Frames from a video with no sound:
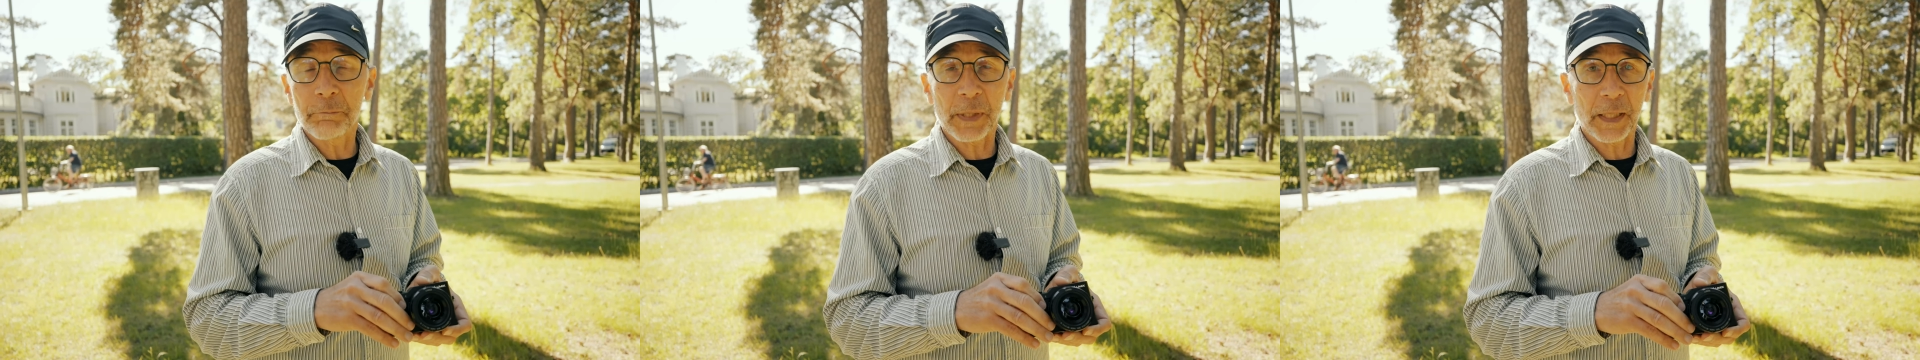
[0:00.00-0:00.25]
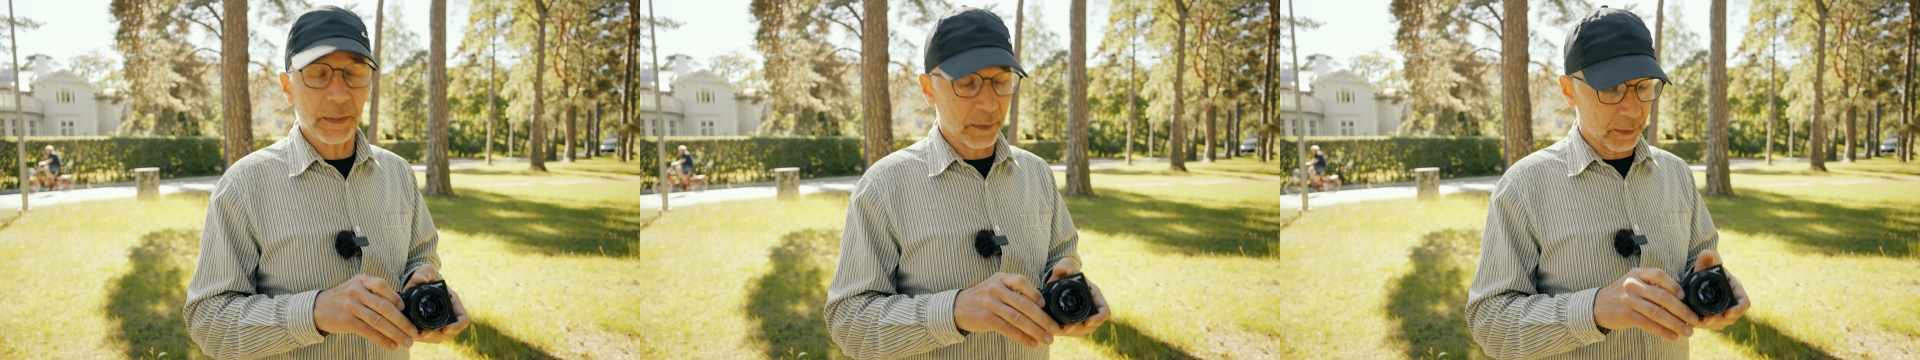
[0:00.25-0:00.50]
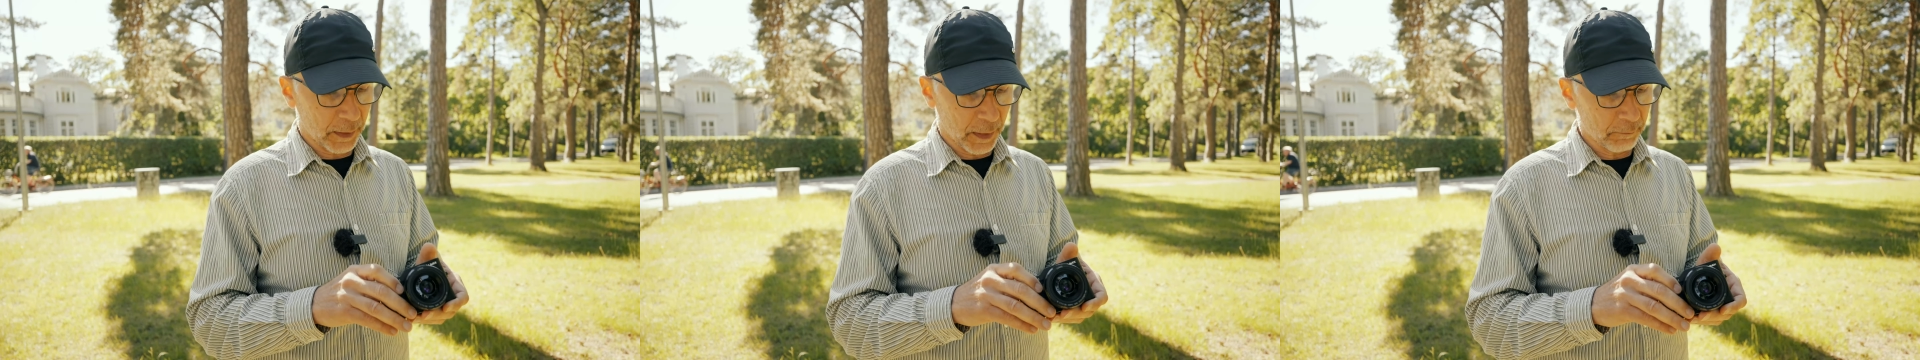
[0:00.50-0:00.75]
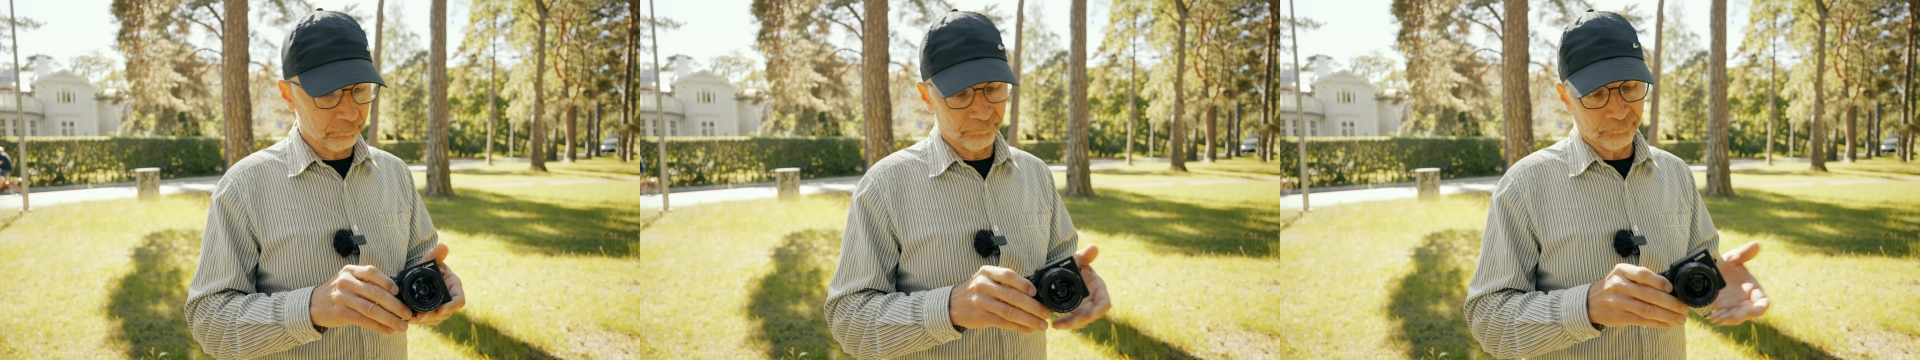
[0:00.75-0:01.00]
but
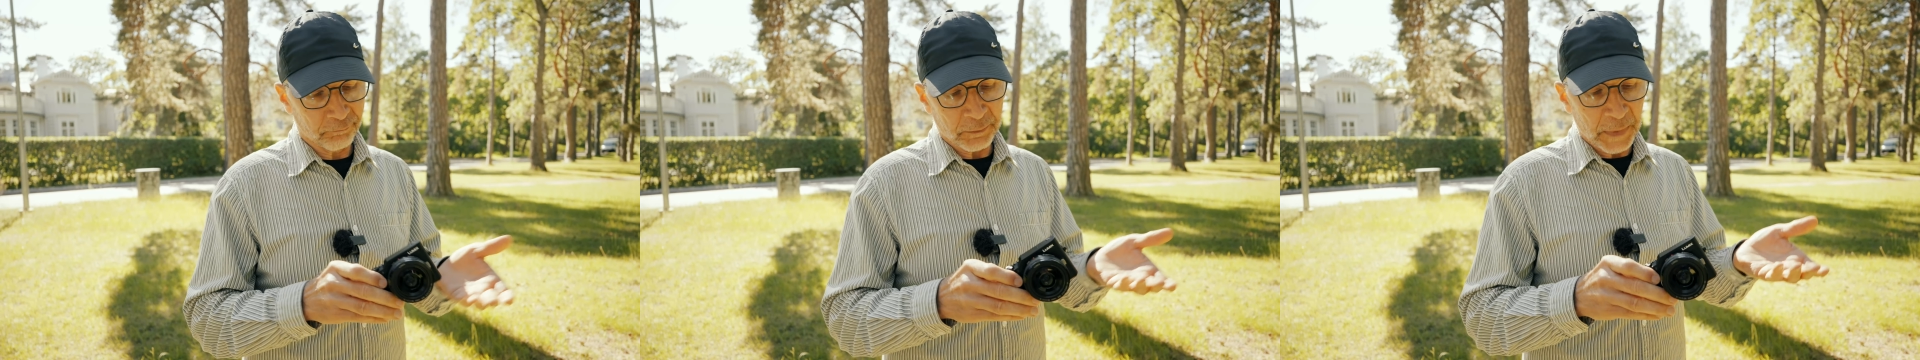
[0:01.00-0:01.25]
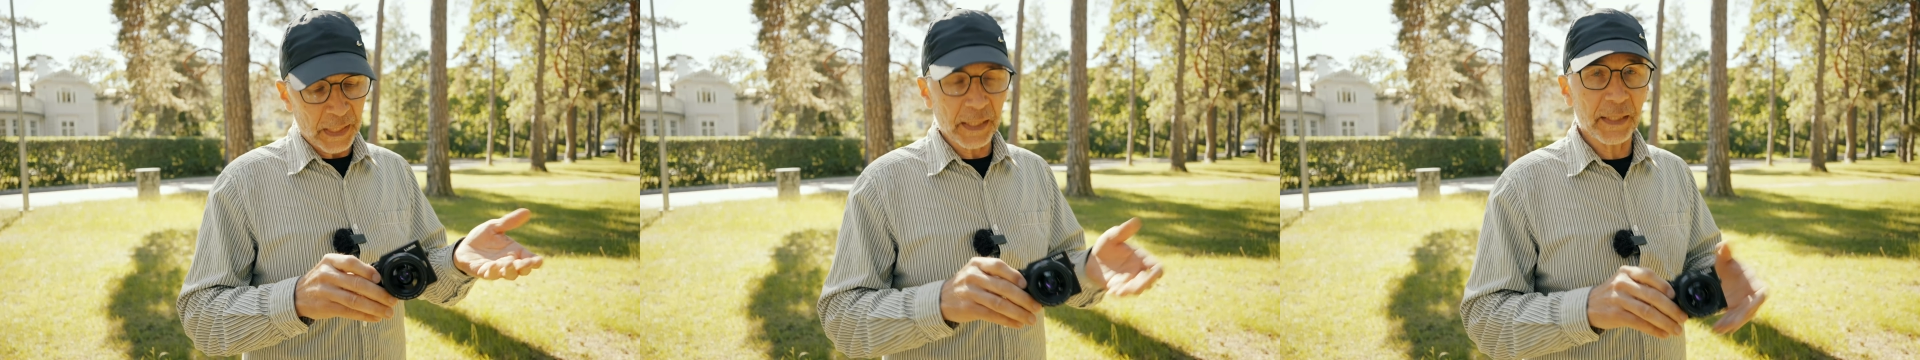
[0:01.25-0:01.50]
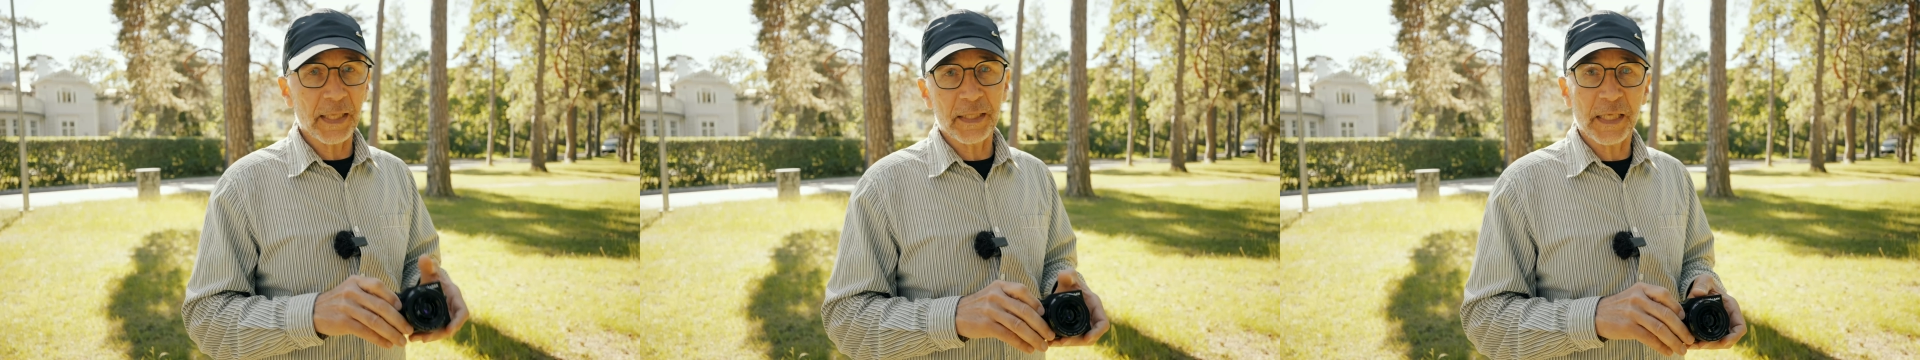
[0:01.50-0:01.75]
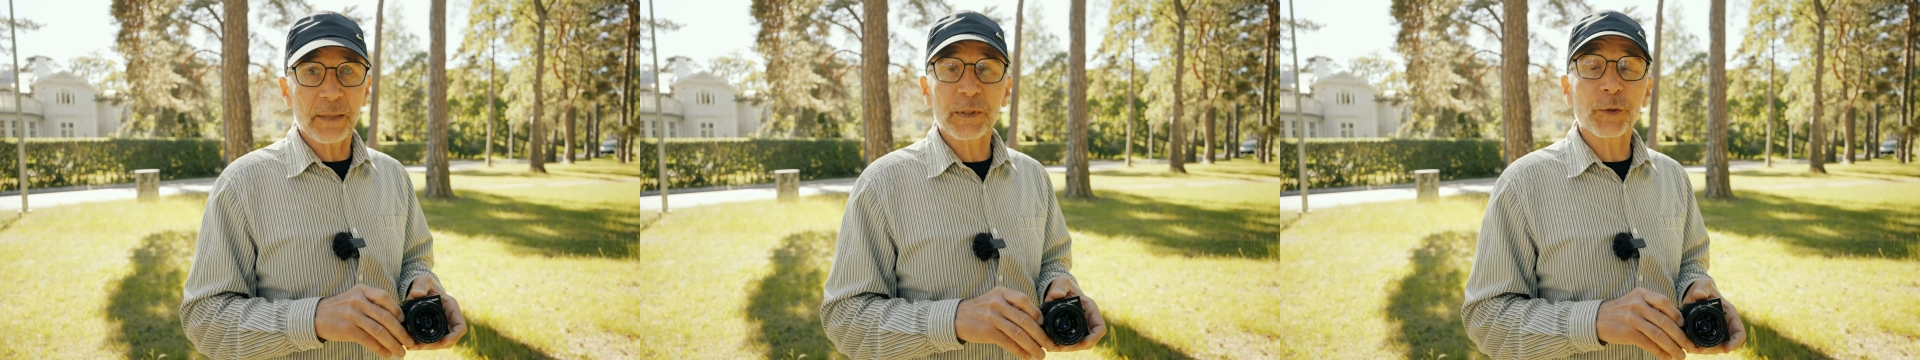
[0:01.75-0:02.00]
uh, it, it
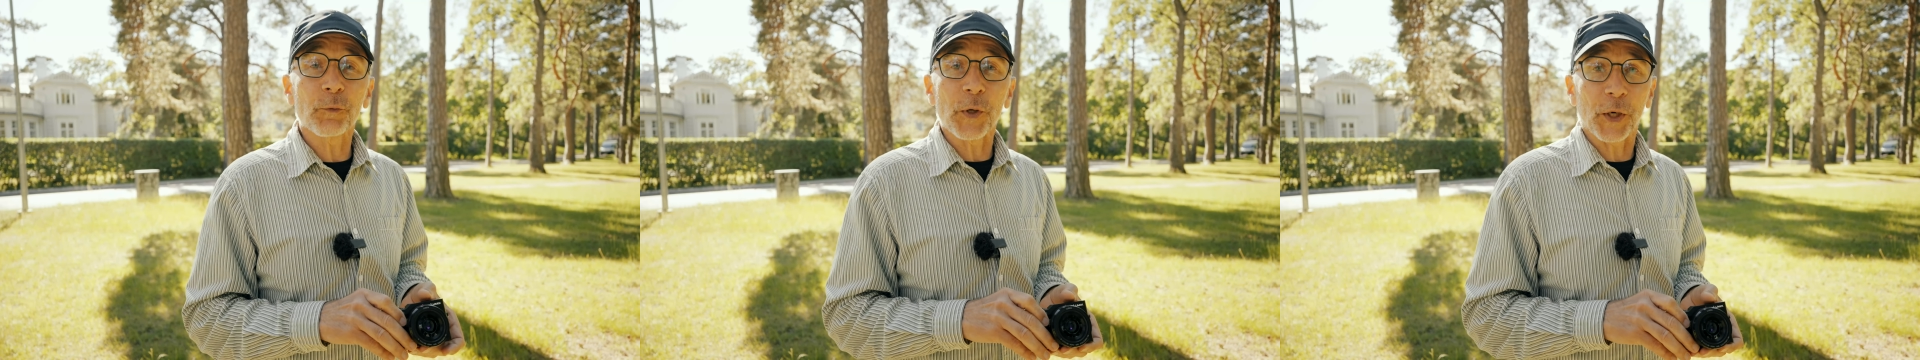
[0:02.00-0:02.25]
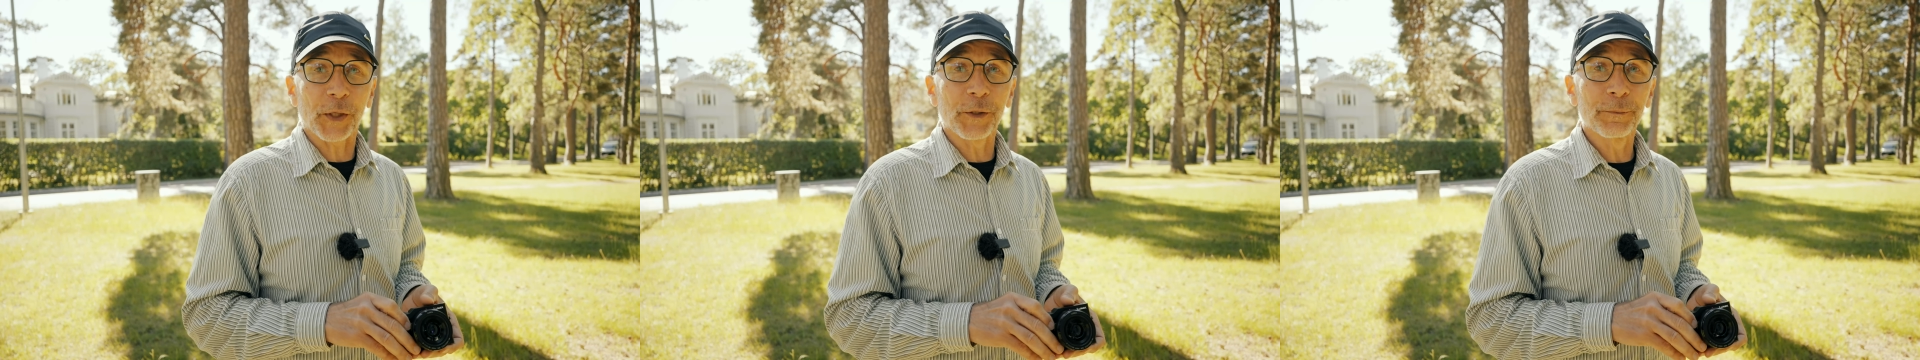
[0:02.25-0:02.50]
seems to work.